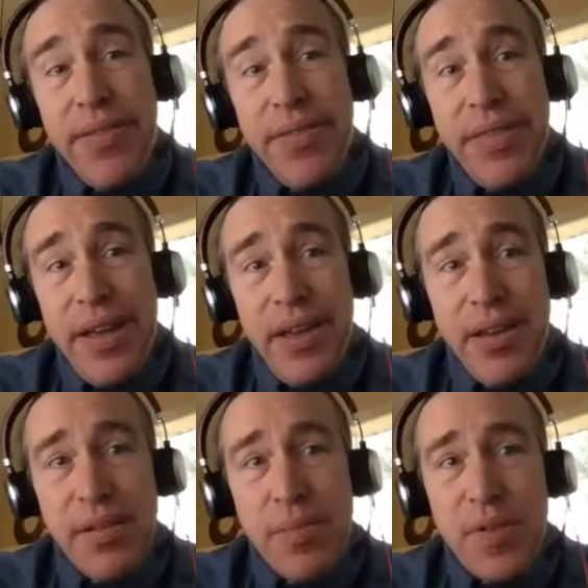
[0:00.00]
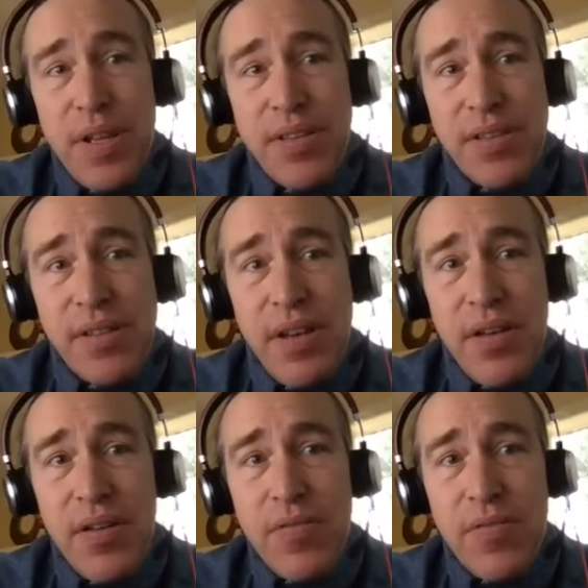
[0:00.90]
That has the plus
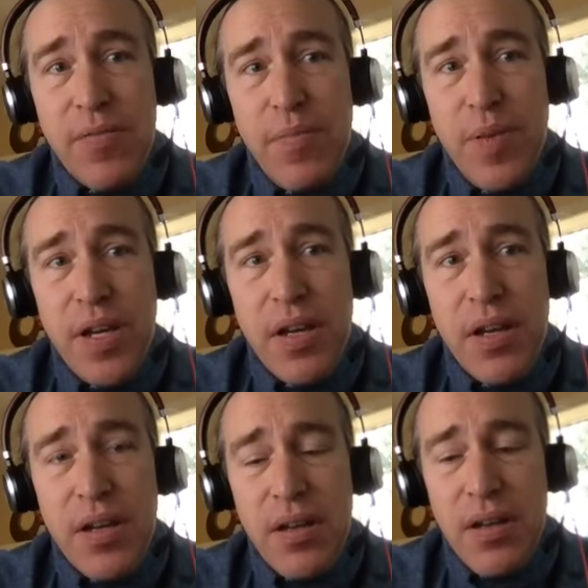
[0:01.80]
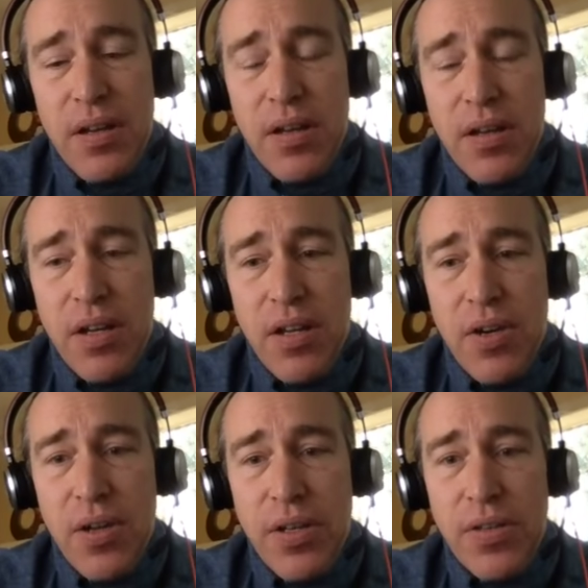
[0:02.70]
of being a
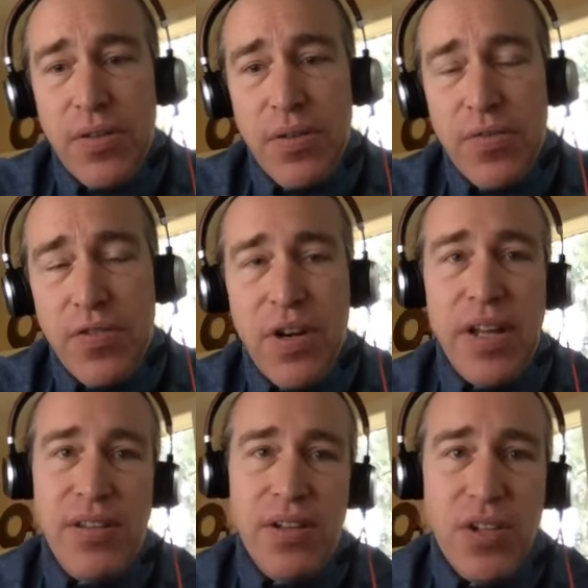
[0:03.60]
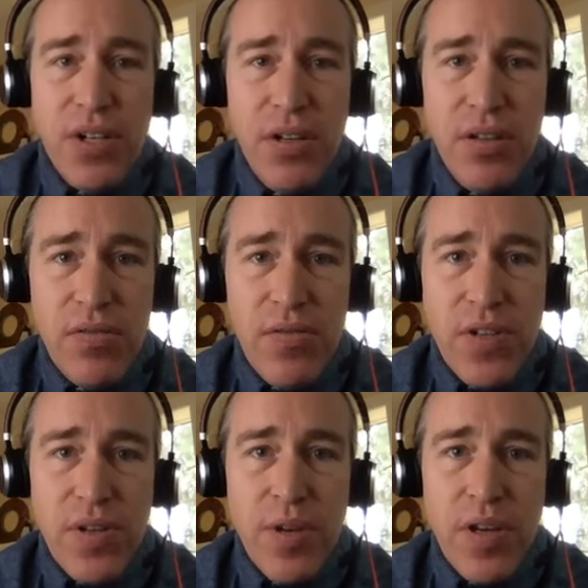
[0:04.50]
good sort of transition for
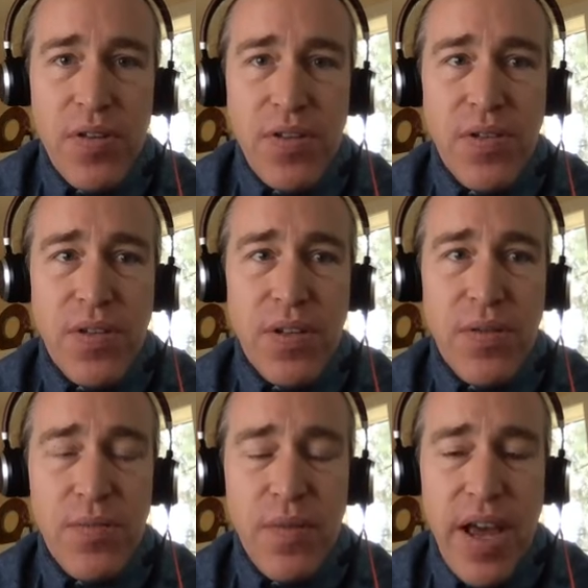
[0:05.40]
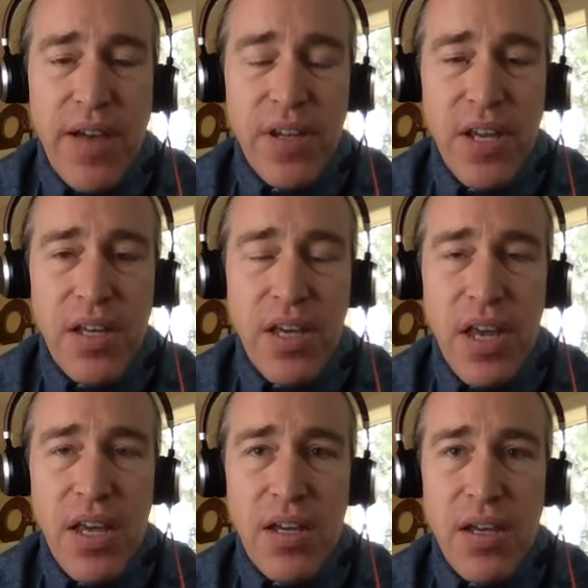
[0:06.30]
somebody who's used to having
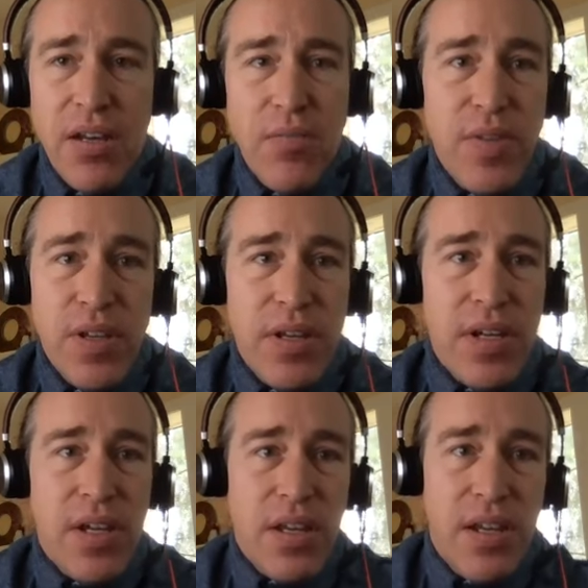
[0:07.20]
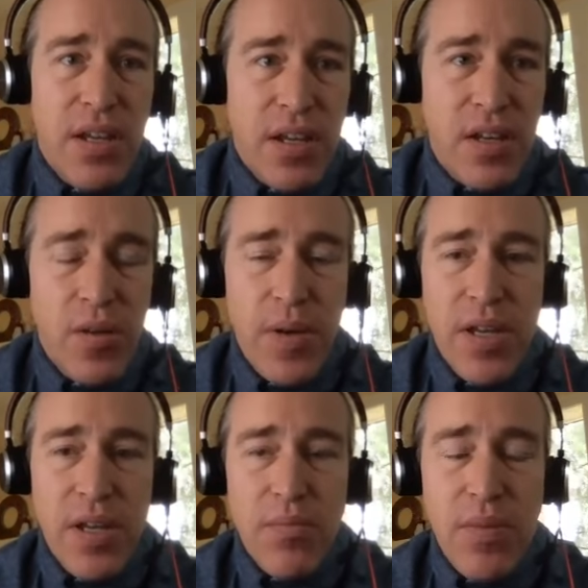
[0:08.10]
KK and building and getting a
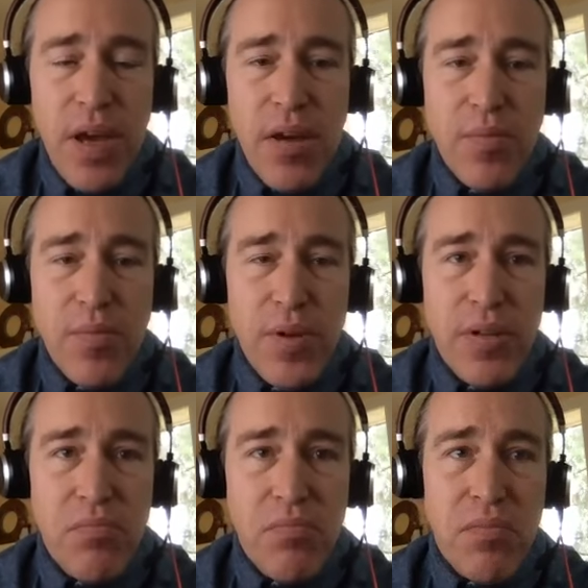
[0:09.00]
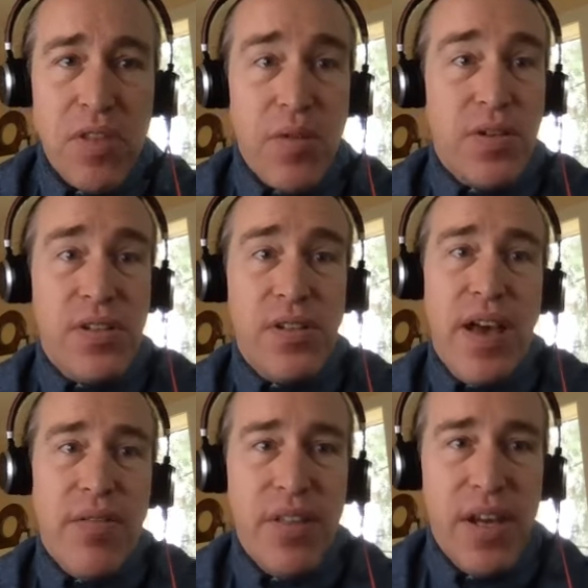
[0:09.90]
kubeadm output. They would still
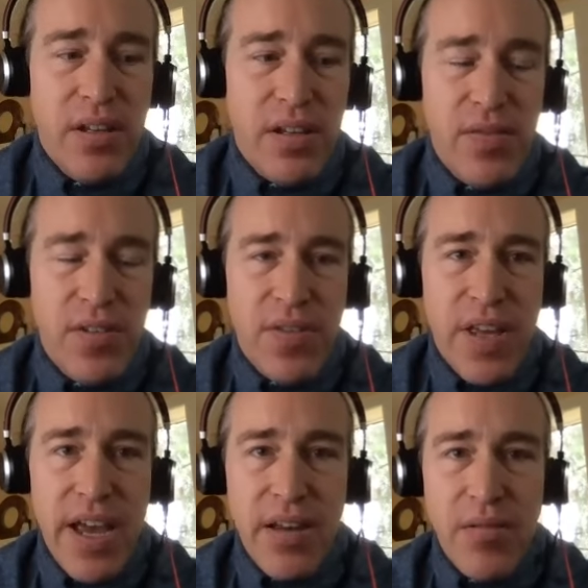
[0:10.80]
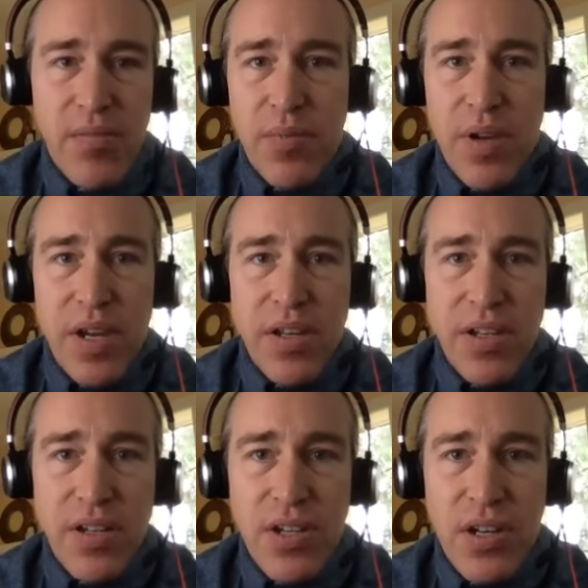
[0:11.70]
have that, even if they hadn't been paying
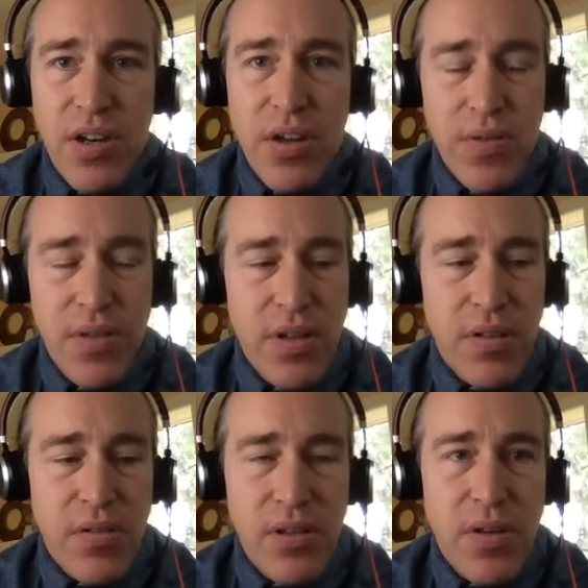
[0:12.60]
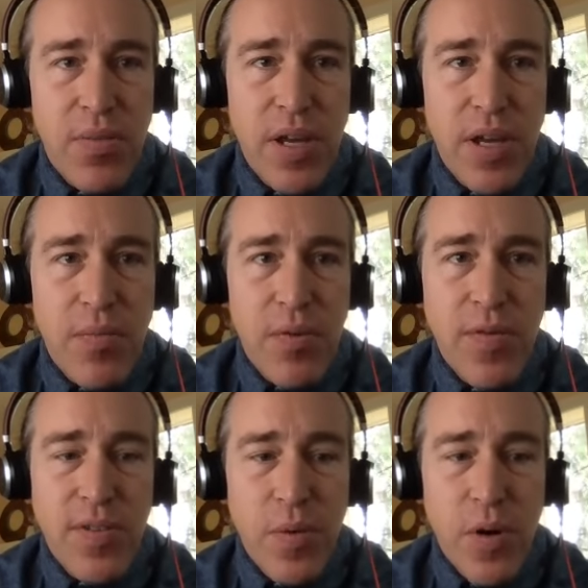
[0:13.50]
attention and known that kubeadm moves
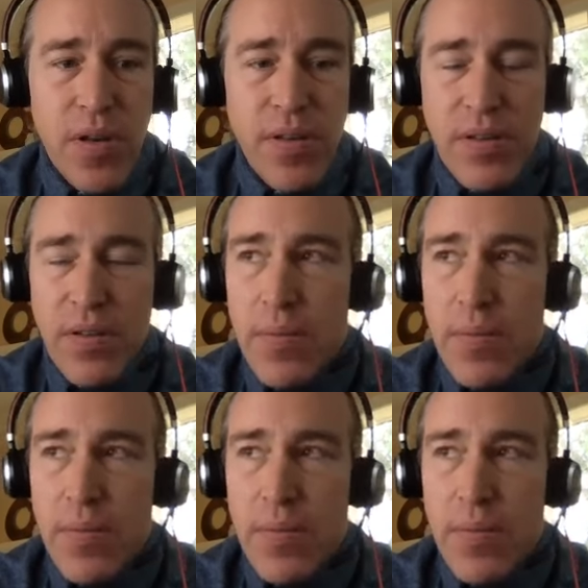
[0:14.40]
somewhere else.